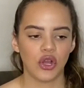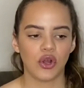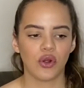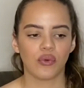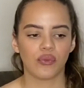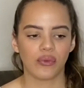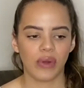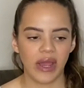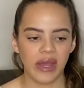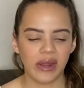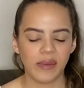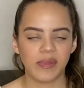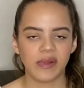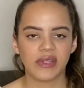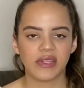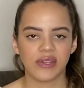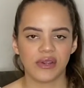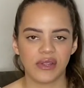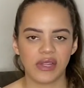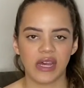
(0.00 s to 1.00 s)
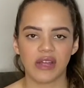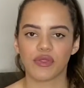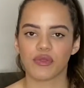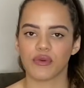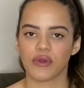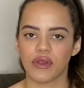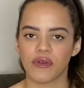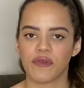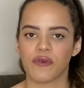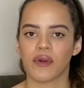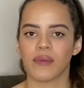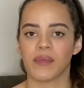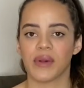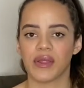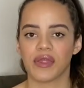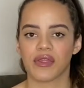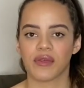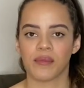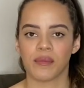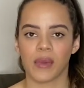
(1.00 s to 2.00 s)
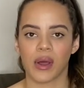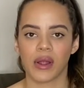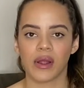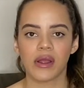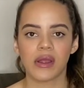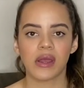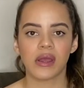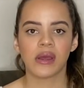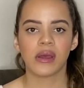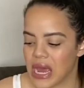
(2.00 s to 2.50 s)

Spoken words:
right up until that 3 or 4 month mark,